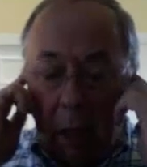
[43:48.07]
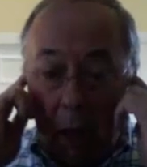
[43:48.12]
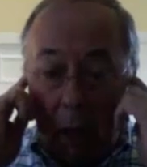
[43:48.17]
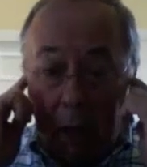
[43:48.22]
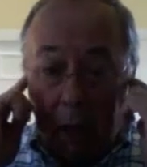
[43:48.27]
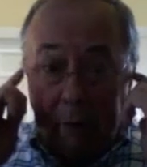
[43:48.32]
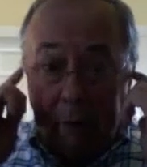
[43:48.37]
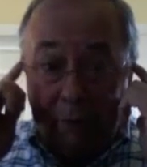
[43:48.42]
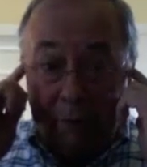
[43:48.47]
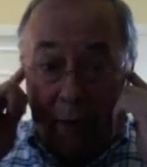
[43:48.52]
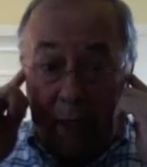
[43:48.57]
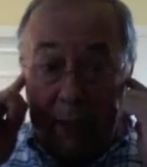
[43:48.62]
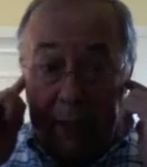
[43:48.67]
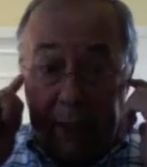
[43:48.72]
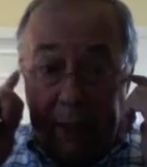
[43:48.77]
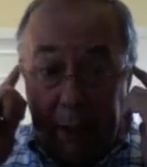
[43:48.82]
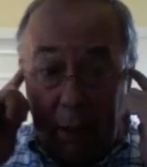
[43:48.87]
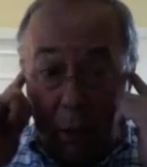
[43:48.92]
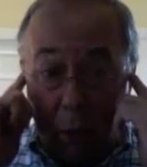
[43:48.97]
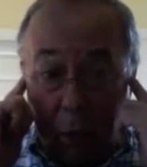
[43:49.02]
are
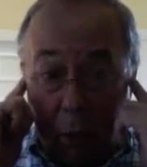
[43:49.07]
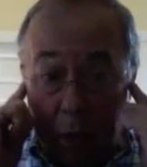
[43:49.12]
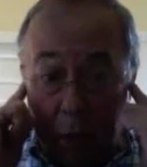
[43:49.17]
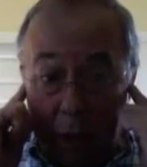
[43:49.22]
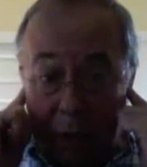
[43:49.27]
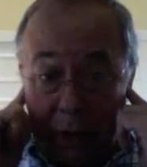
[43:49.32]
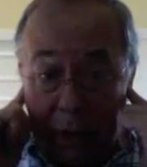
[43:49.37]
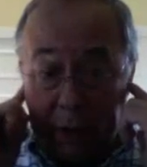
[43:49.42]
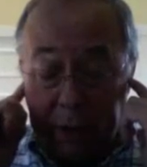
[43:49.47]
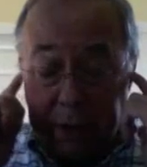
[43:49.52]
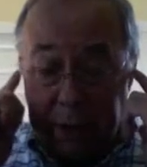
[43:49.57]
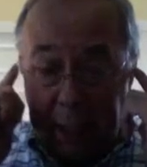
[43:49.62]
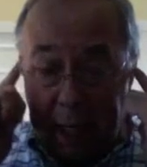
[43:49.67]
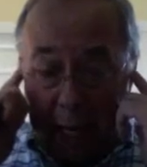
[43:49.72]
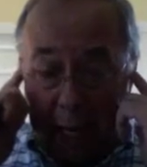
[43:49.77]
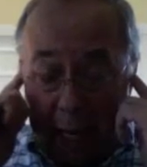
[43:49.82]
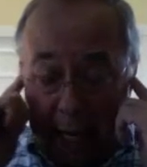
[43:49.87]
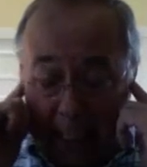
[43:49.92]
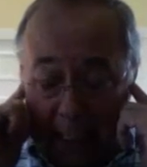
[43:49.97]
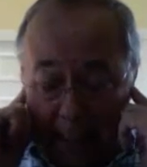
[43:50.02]
funding courses
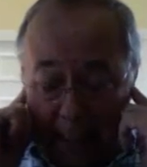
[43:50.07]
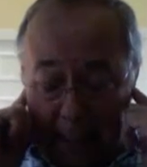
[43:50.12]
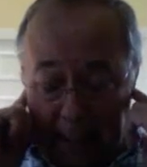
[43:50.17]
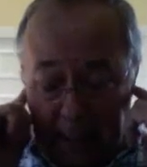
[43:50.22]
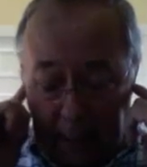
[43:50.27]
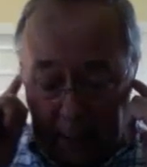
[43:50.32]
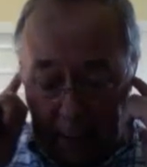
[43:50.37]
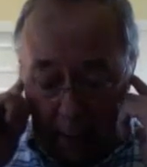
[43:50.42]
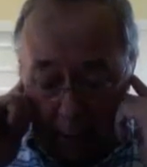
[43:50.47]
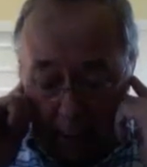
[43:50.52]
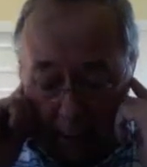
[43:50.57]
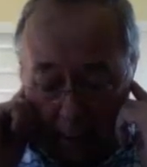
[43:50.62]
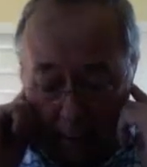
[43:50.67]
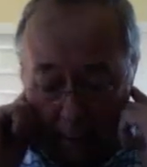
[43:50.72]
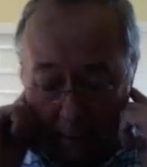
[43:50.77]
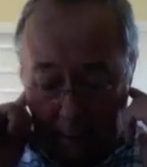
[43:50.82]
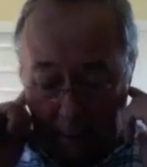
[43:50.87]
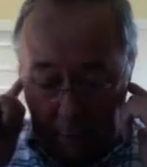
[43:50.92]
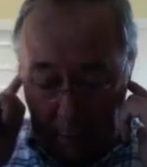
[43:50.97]
at um,